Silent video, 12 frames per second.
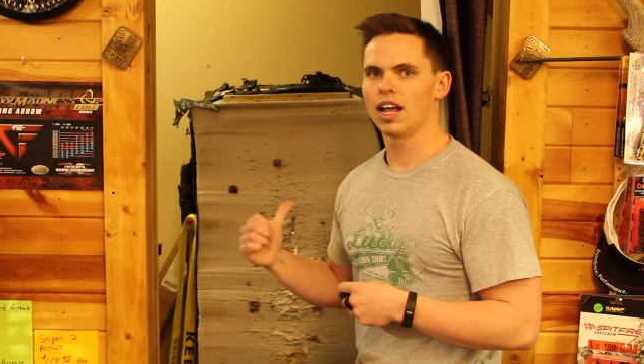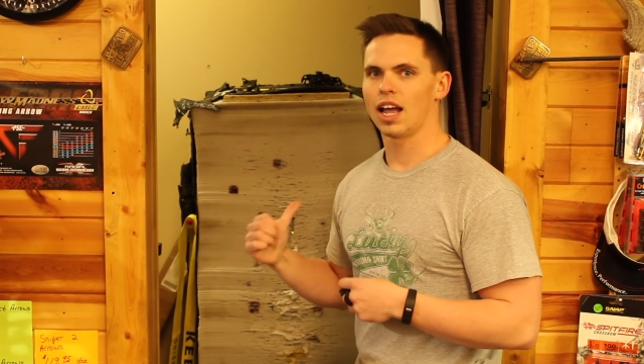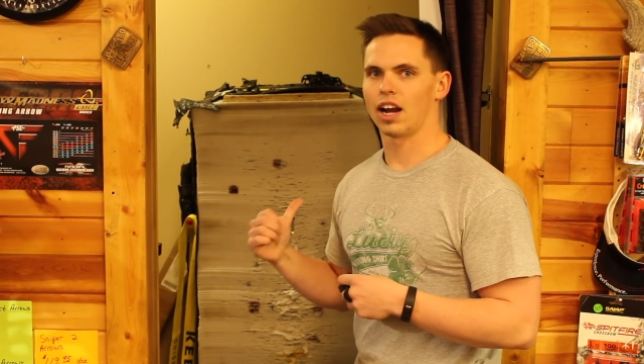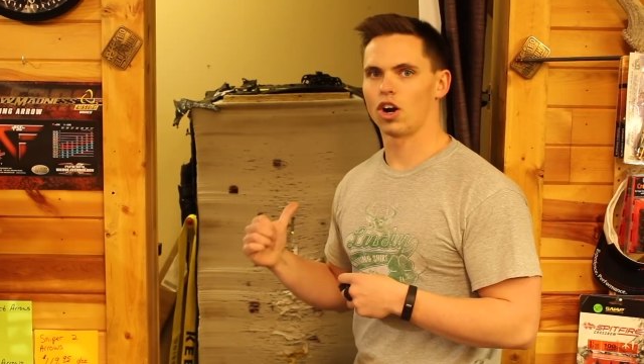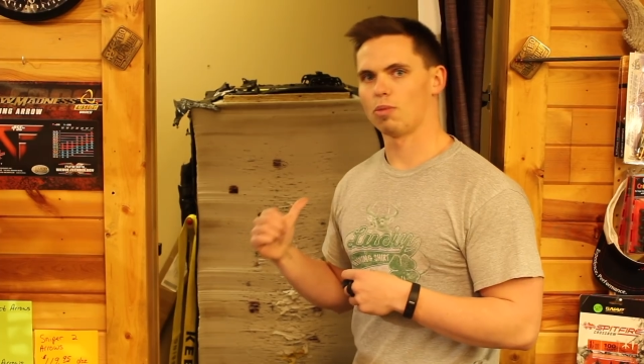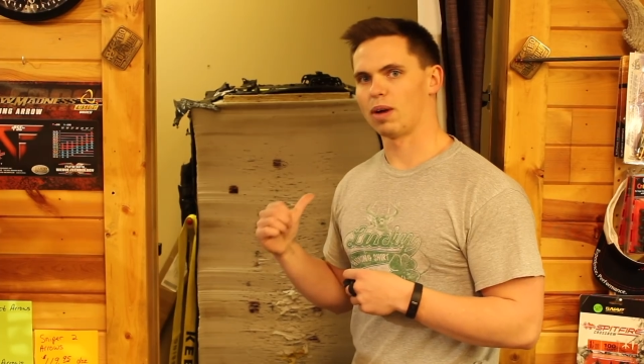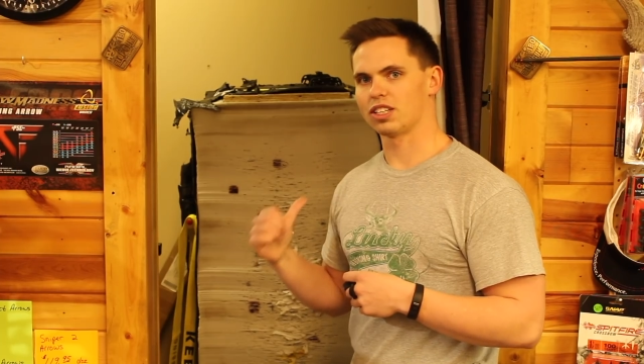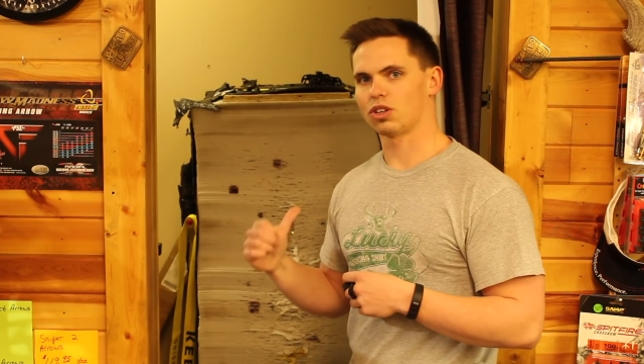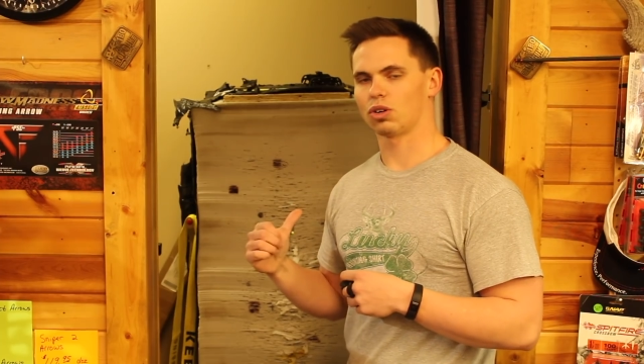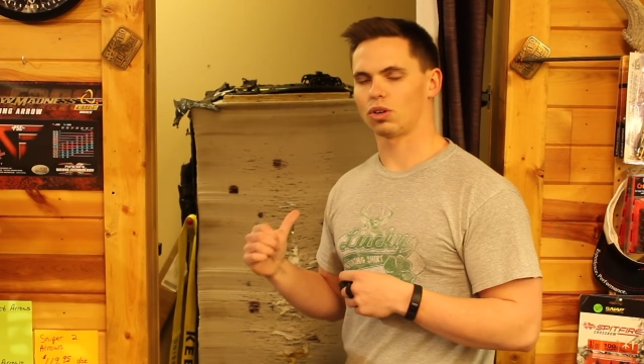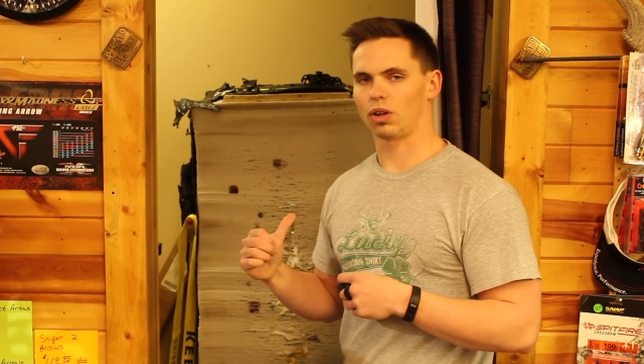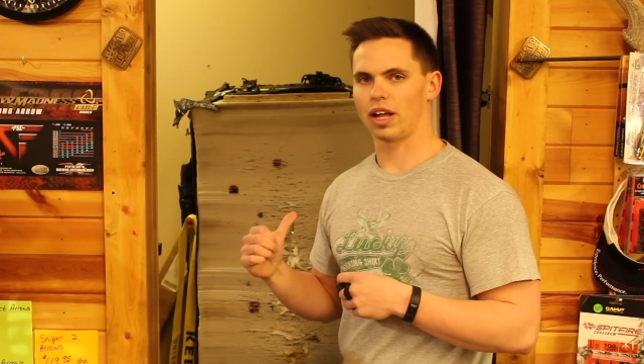and I know my
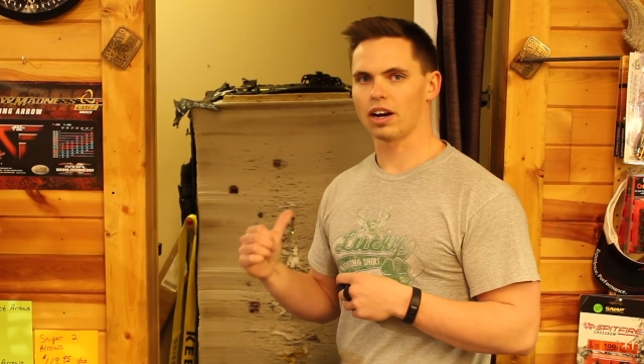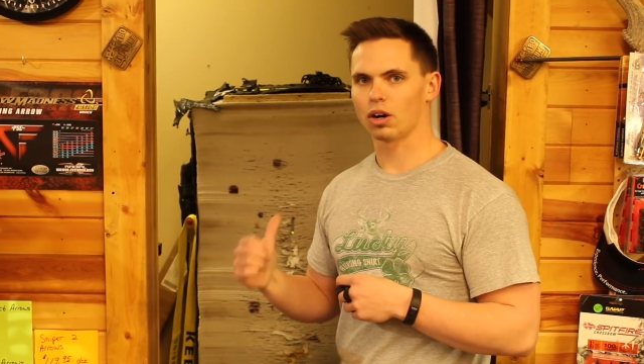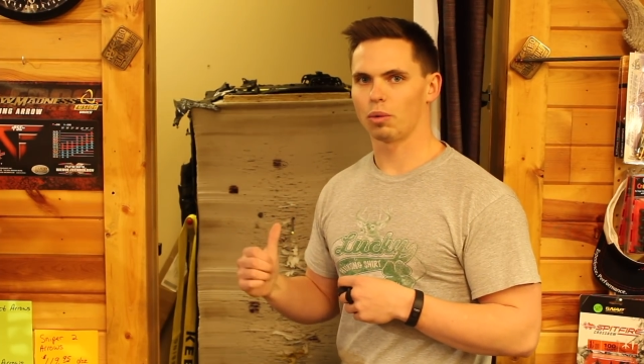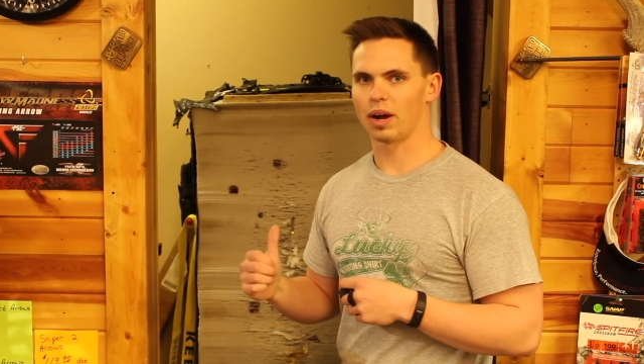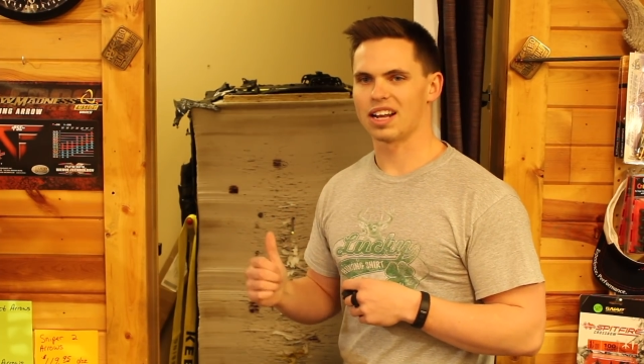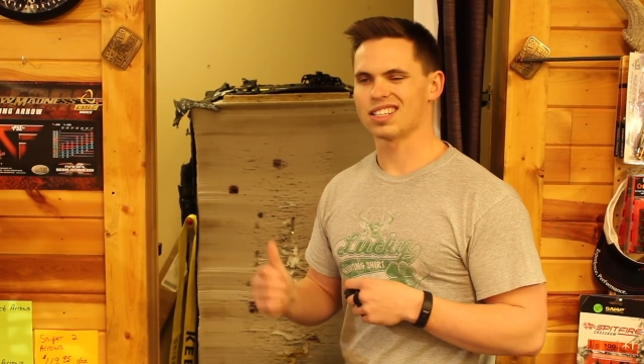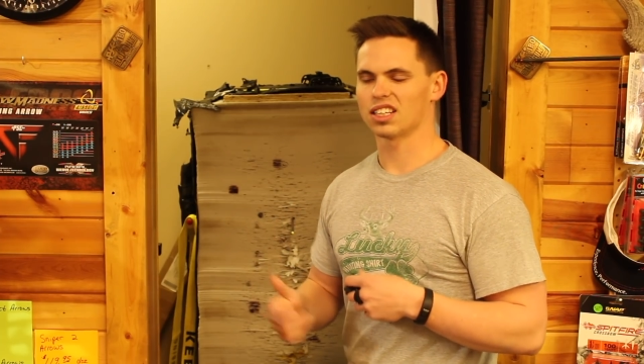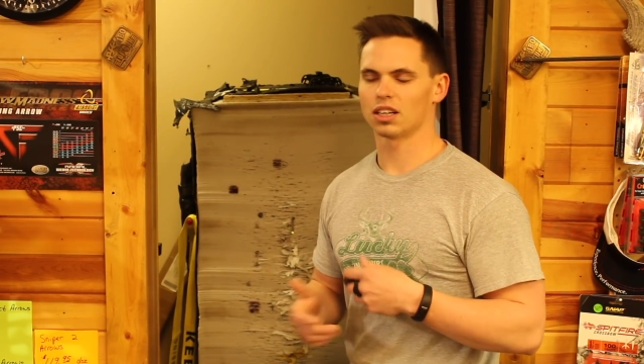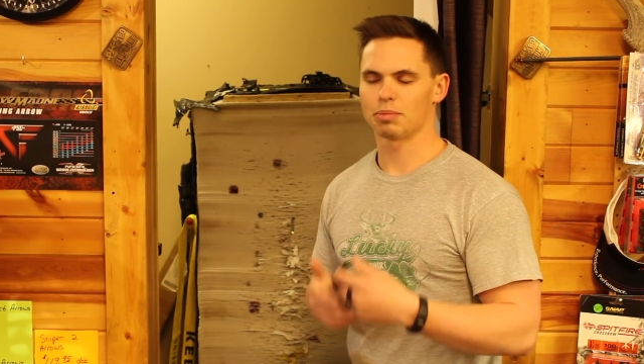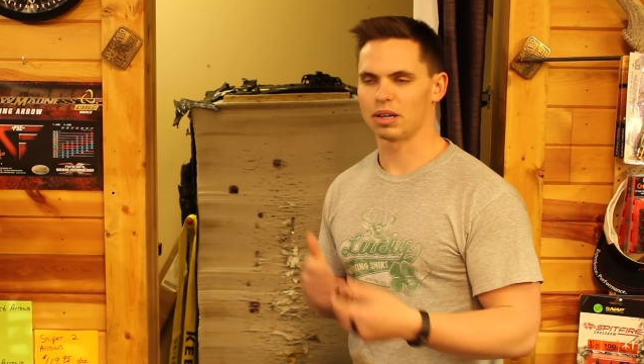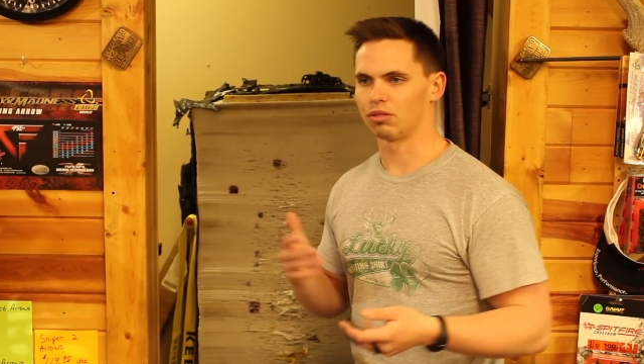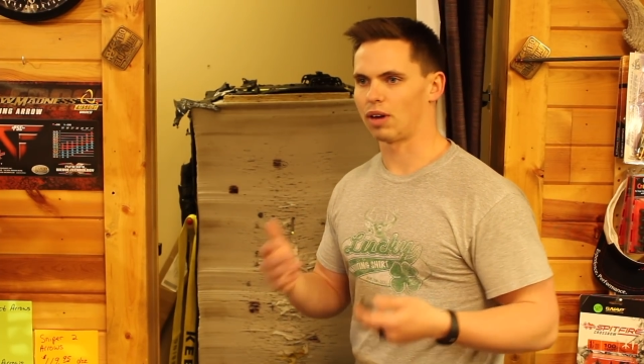total arrow weight is going
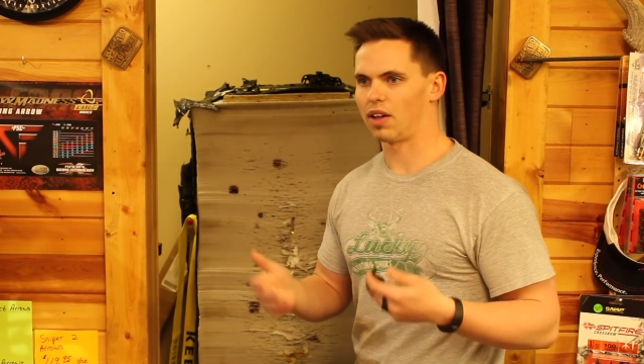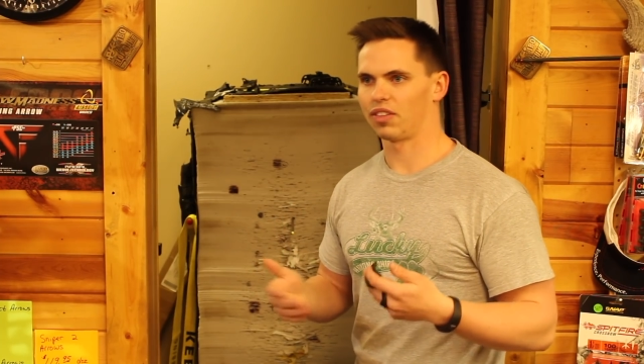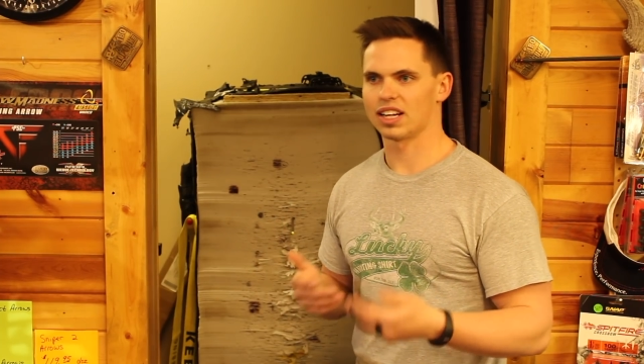to be around